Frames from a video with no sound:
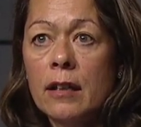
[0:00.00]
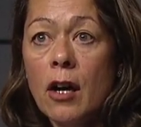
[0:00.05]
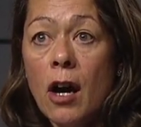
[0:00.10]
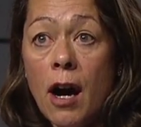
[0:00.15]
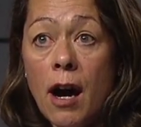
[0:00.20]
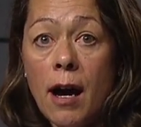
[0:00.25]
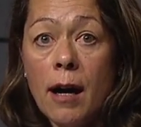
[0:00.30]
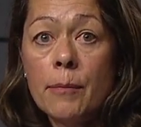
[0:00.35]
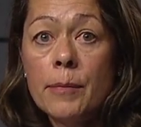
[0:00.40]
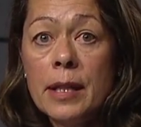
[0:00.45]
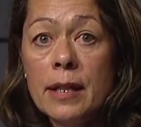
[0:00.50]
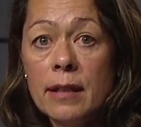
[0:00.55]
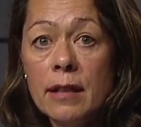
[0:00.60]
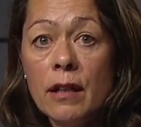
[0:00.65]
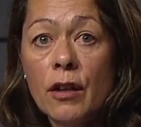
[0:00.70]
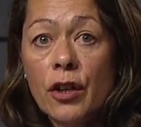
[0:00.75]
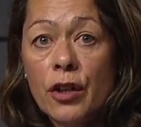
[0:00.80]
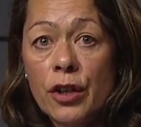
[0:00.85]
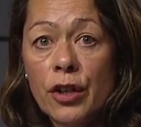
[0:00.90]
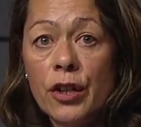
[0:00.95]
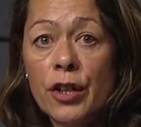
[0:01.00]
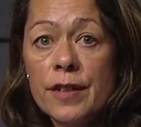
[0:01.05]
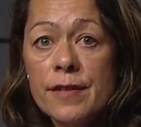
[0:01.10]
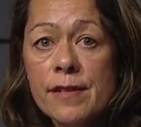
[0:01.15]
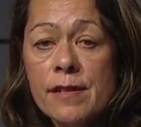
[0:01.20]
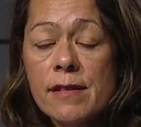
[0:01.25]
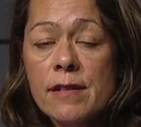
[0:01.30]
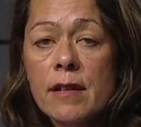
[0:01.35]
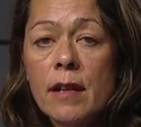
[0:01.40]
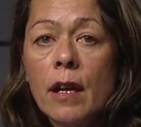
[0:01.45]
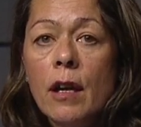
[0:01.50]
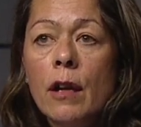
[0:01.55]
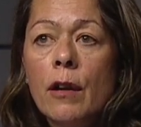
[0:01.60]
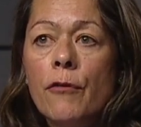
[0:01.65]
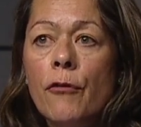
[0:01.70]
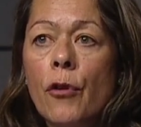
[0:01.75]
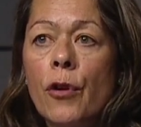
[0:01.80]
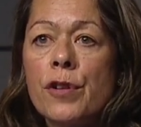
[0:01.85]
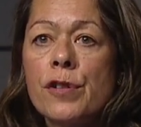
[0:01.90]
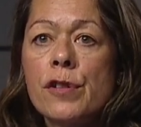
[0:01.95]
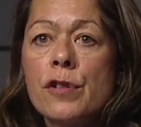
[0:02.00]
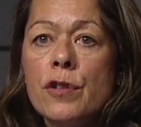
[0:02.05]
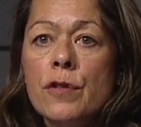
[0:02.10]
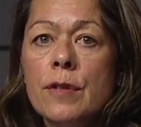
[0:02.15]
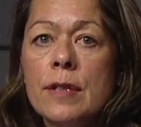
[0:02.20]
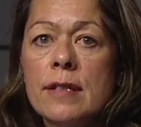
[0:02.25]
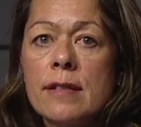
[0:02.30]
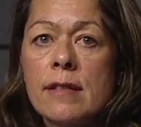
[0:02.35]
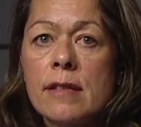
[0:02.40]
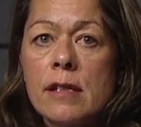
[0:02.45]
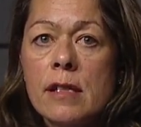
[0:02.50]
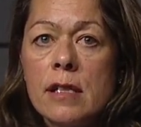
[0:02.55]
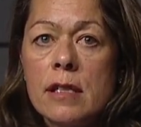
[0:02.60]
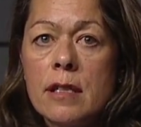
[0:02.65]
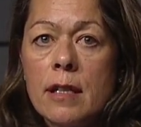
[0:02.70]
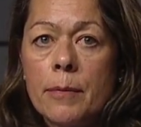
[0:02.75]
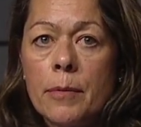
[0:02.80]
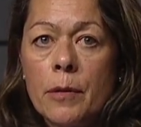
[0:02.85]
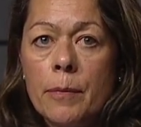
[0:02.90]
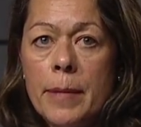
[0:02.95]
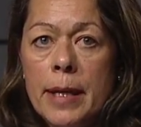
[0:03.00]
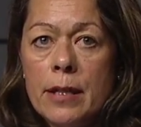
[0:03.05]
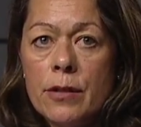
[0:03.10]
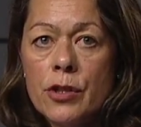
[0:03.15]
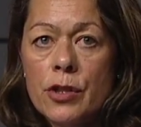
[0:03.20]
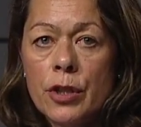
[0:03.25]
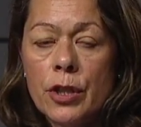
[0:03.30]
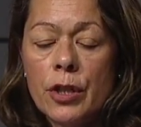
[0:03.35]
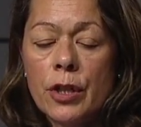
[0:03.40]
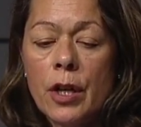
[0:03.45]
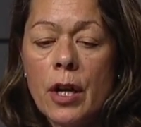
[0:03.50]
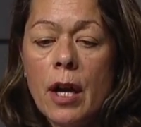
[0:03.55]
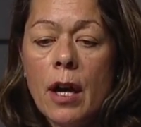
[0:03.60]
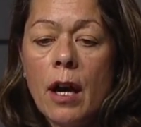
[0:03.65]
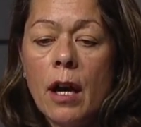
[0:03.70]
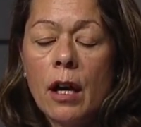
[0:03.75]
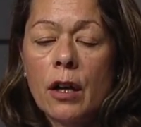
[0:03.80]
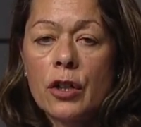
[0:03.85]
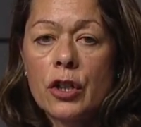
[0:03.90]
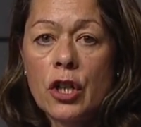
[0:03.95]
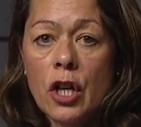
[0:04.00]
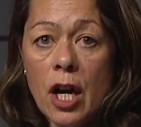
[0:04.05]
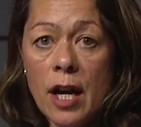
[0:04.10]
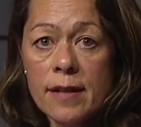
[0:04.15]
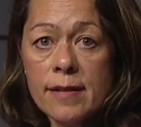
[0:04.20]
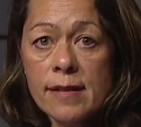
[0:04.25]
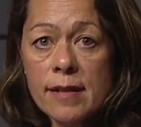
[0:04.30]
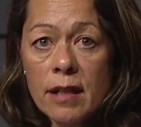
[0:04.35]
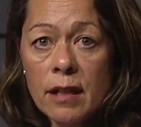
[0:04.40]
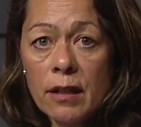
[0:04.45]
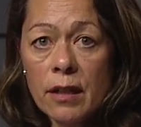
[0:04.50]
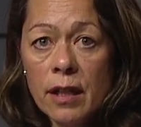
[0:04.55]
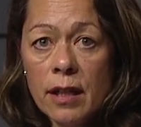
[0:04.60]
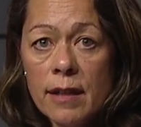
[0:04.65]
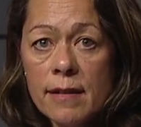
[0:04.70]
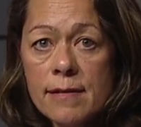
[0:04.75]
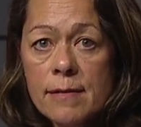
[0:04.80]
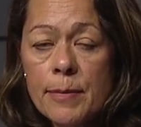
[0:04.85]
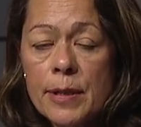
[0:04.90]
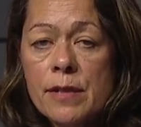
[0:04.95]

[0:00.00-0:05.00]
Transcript: common occurrence for students to double major across areas,